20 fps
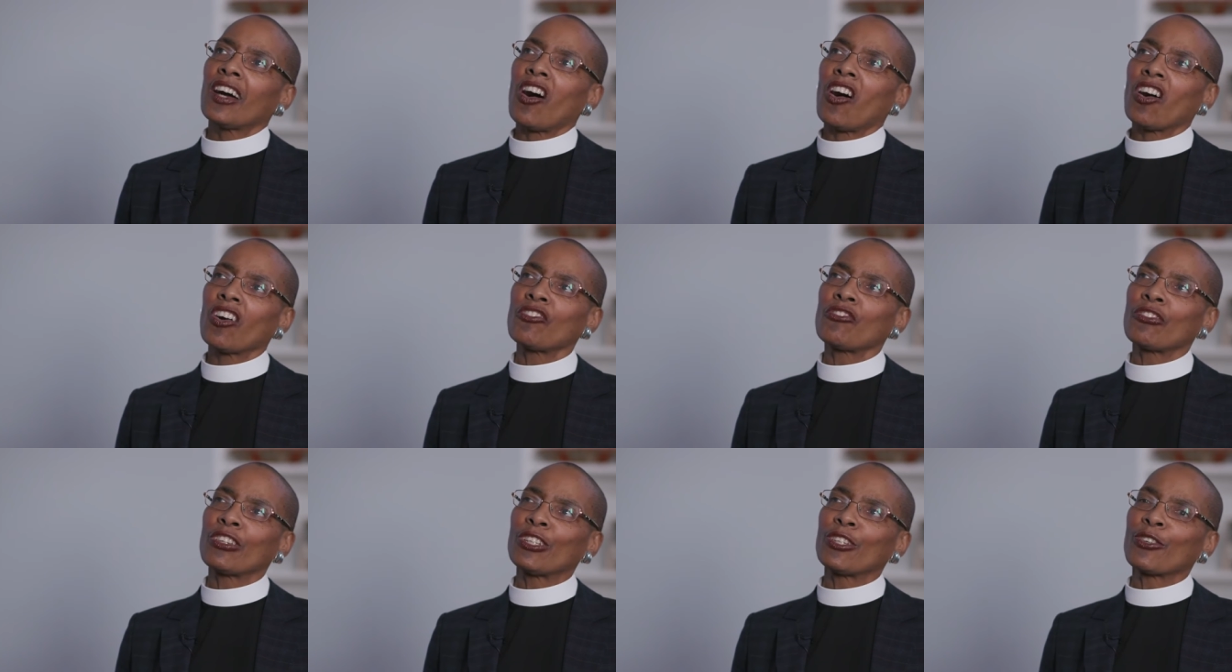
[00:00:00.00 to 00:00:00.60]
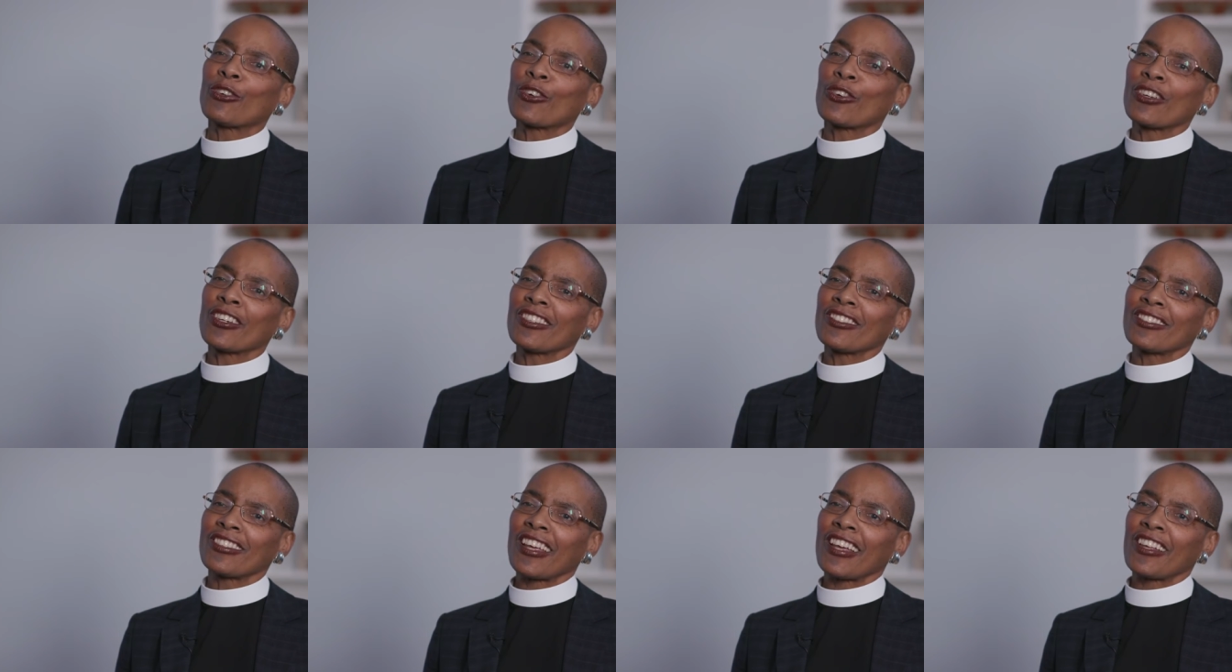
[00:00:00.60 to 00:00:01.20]
Audre
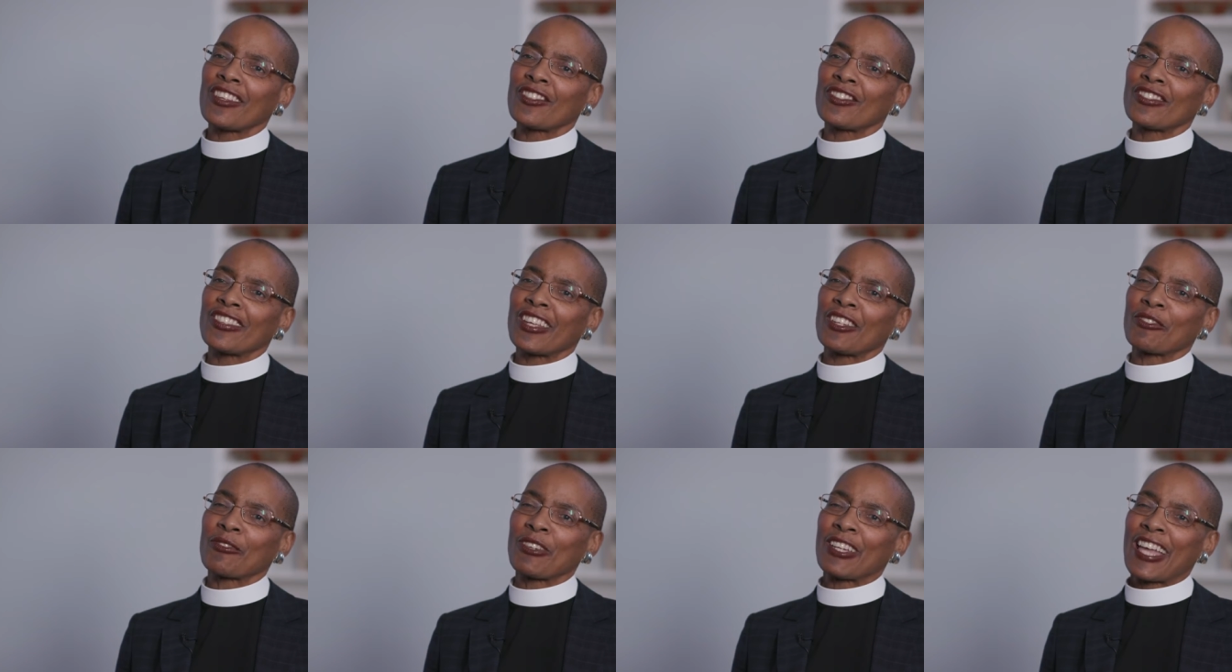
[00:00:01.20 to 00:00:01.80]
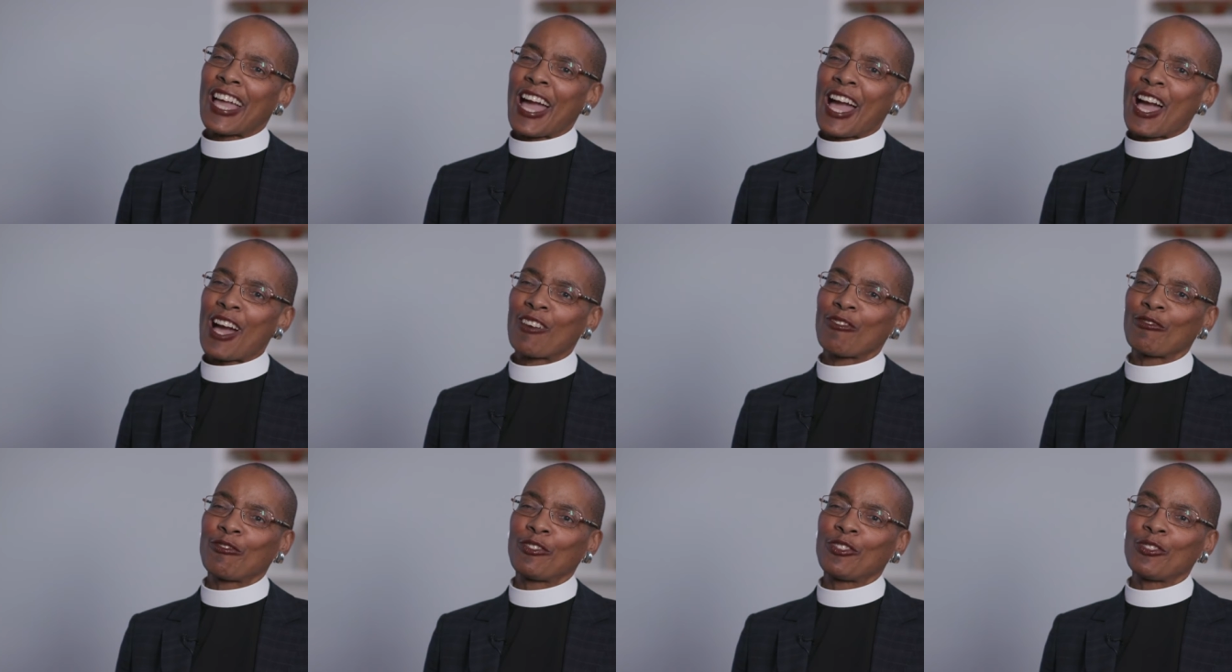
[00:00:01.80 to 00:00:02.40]
Lorde says that we
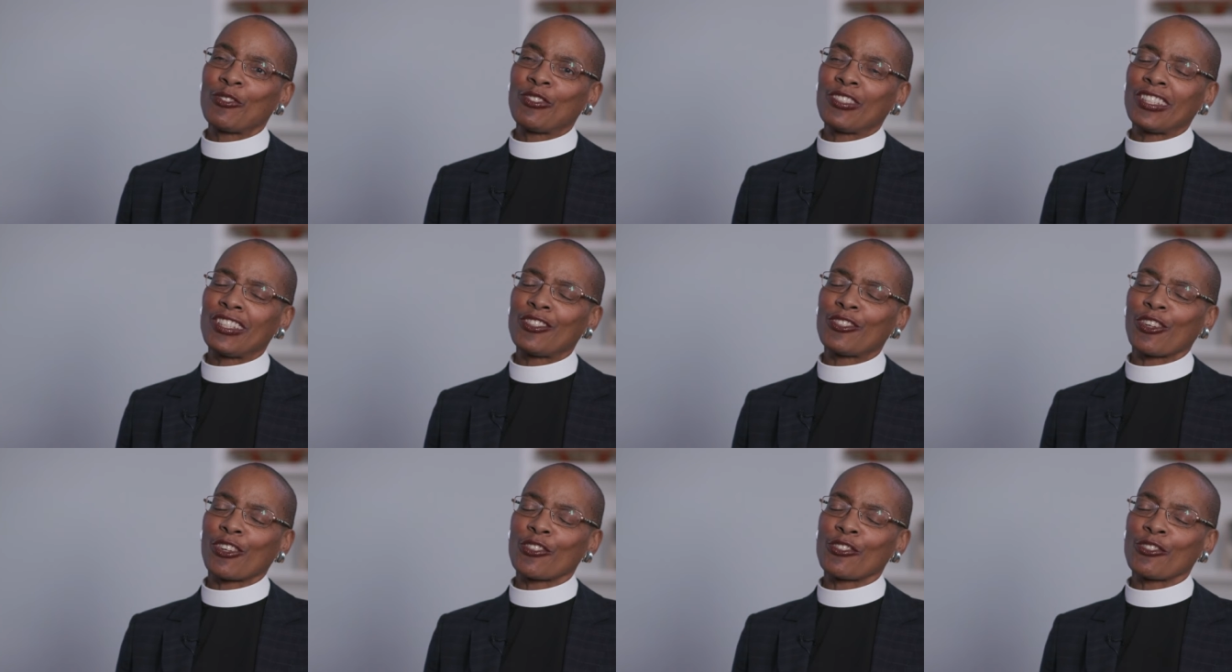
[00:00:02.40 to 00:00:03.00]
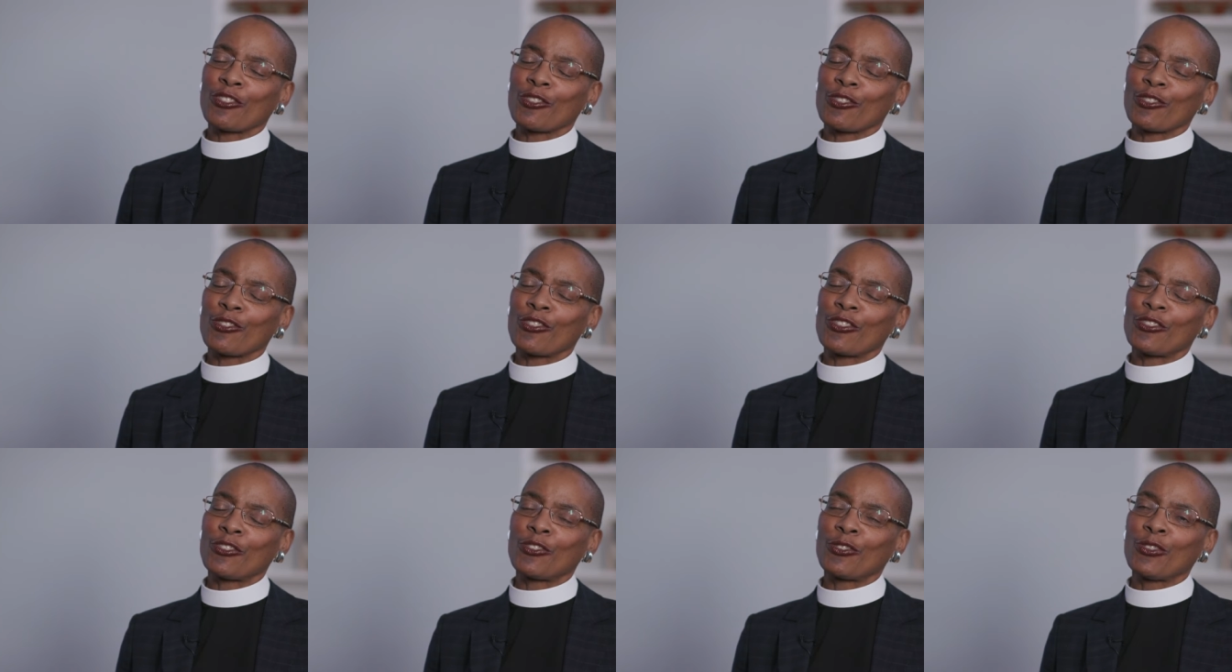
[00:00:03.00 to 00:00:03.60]
have to teach our
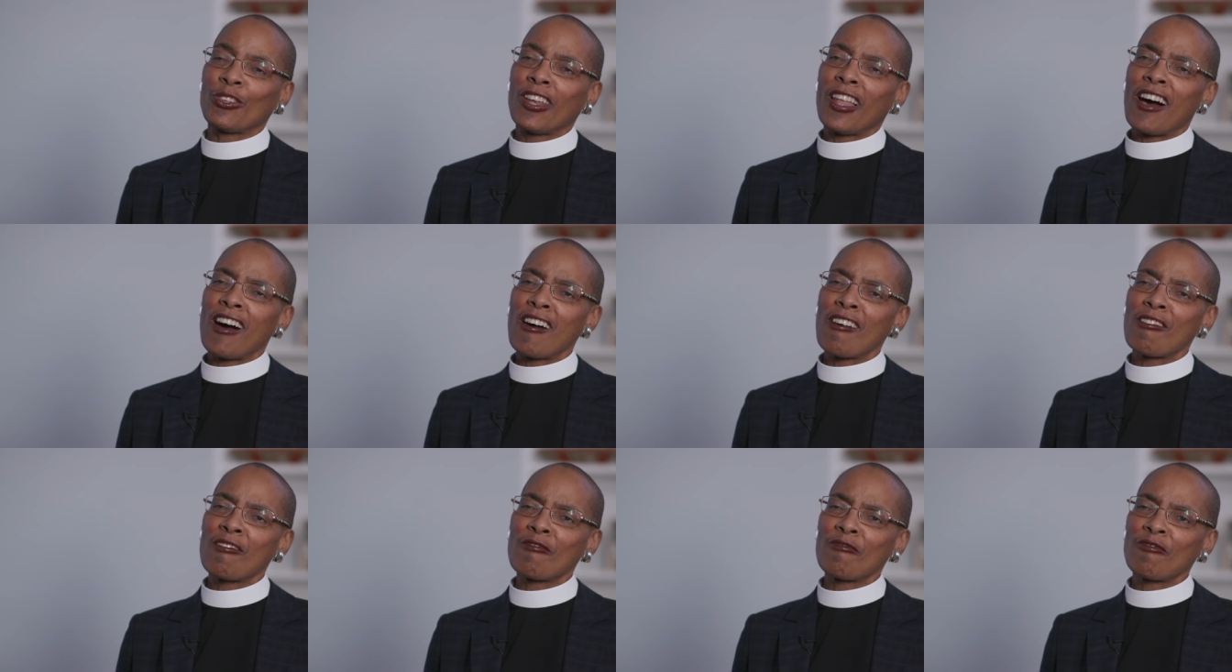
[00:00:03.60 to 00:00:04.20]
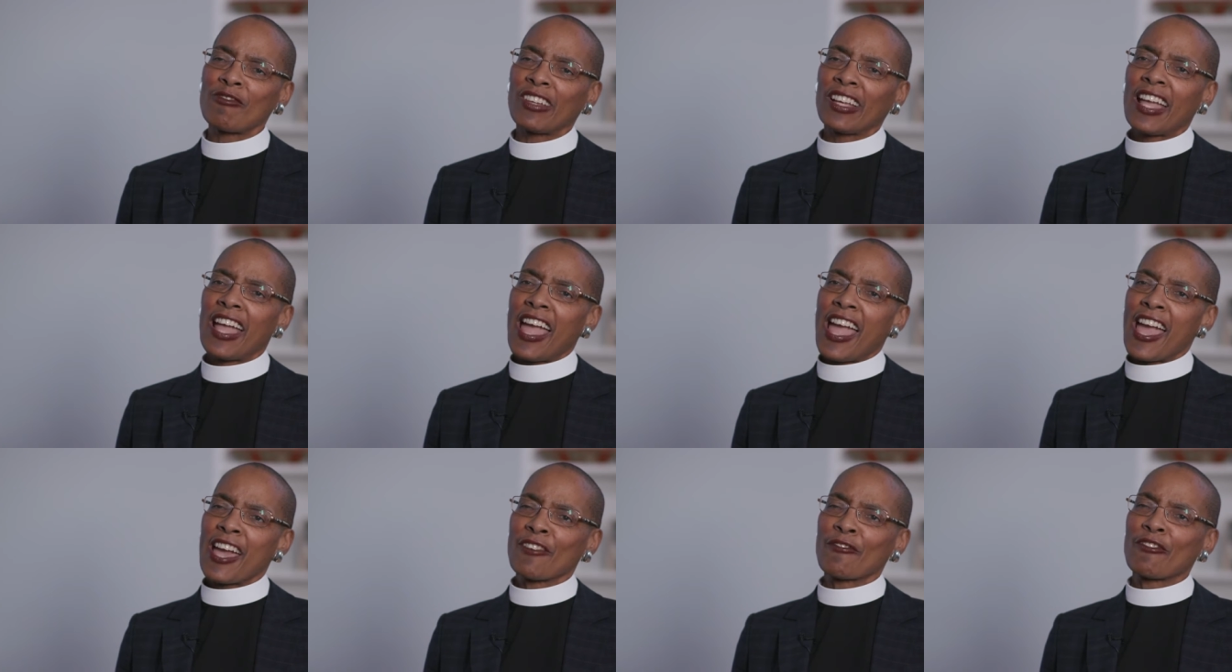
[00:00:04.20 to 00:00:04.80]
children to love
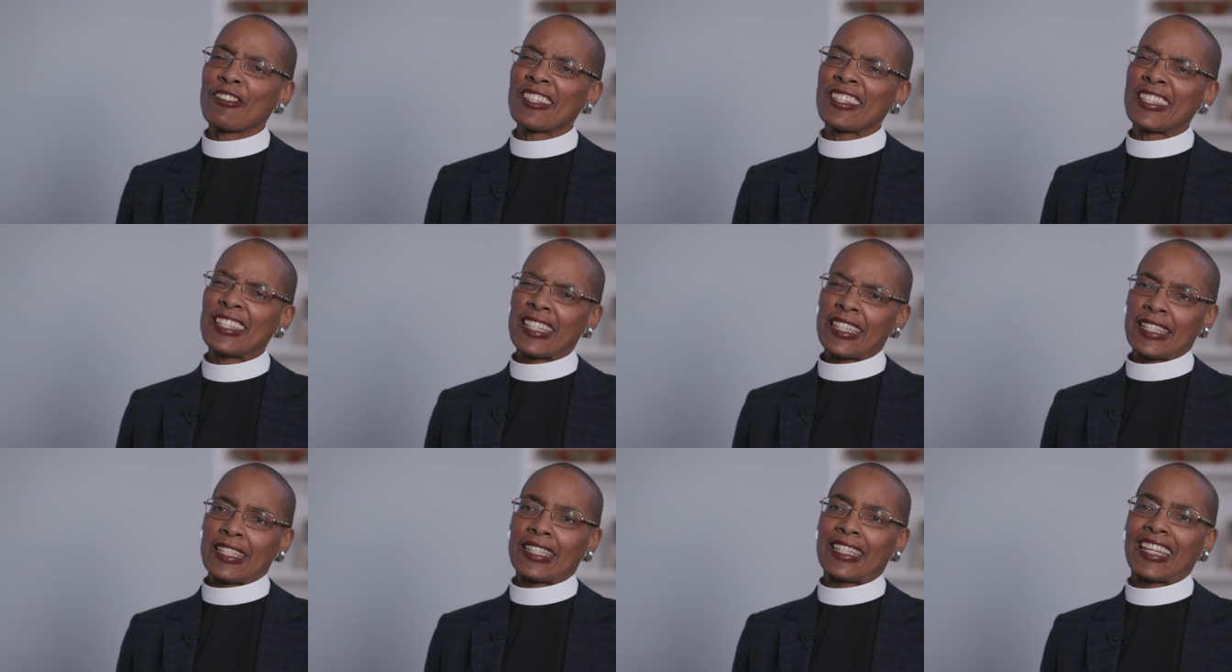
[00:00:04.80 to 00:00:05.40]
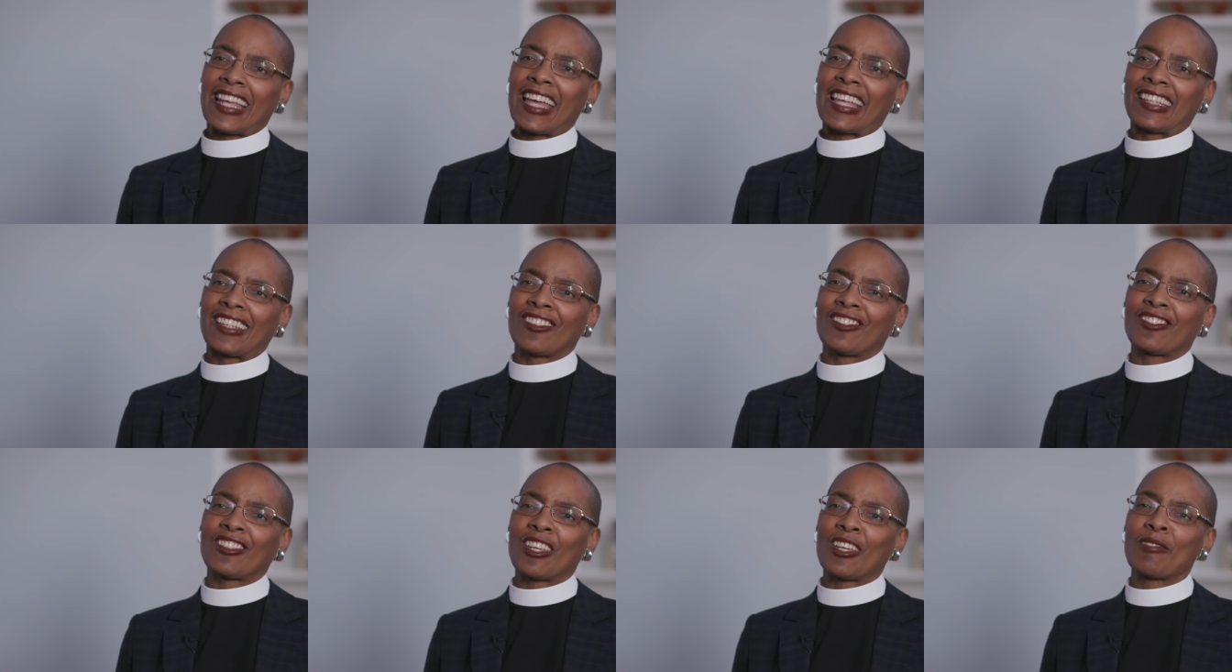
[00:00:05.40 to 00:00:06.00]
and resist at
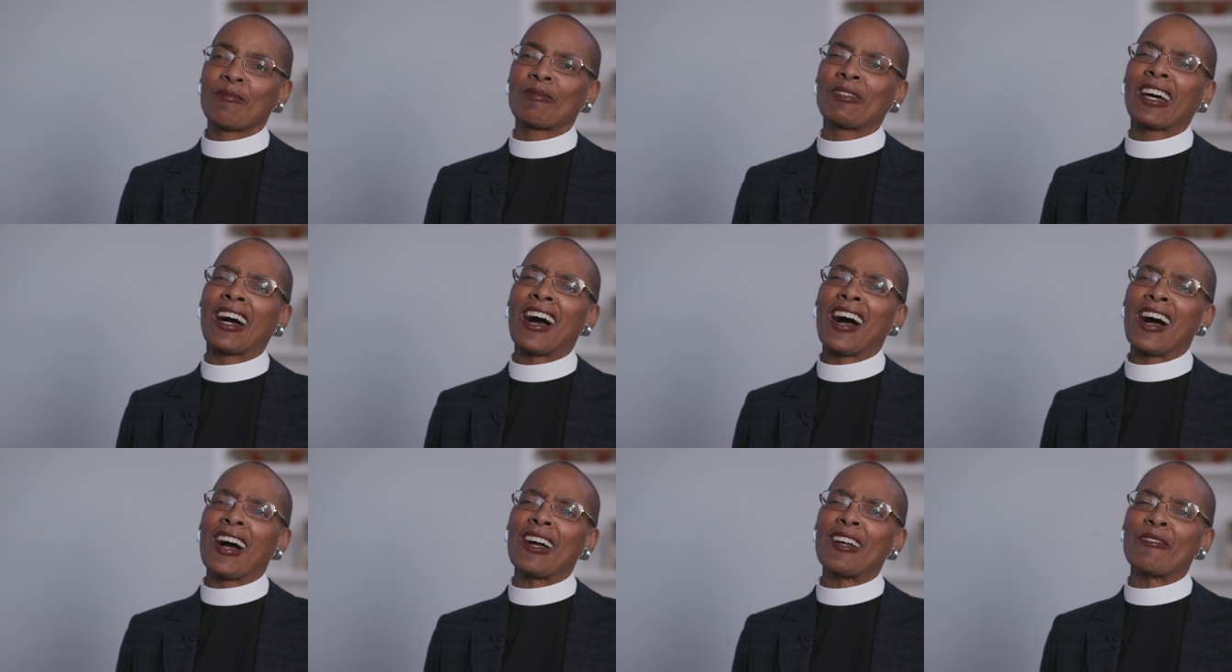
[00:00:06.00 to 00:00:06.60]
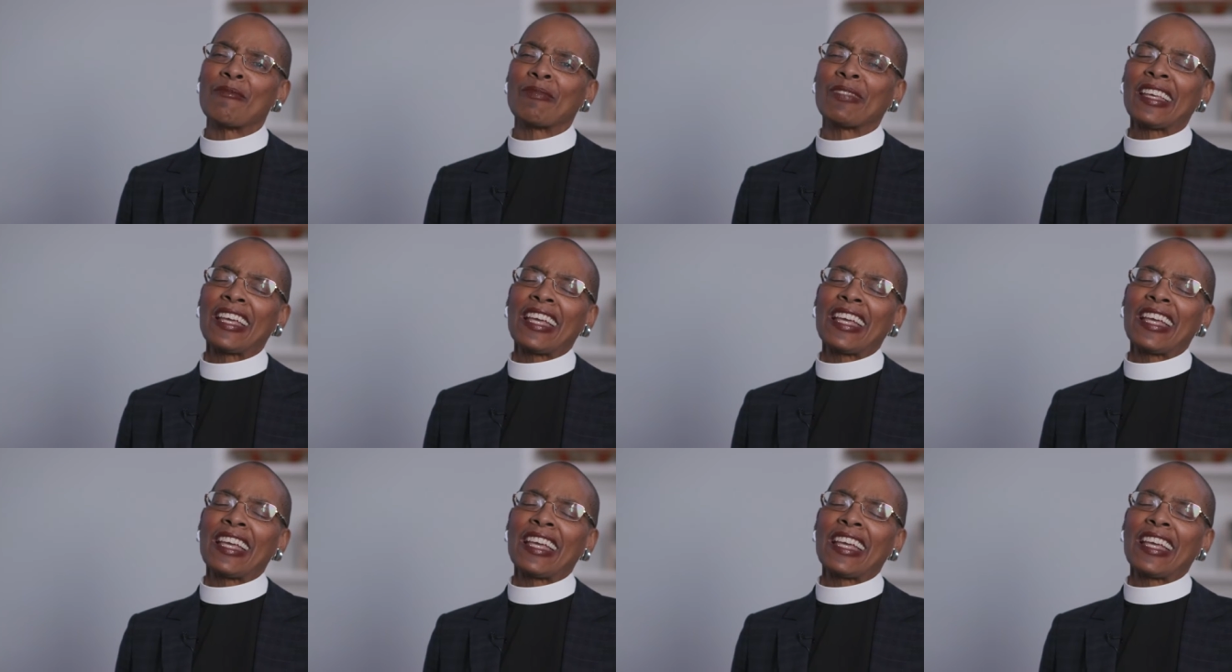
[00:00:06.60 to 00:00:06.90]
the same time.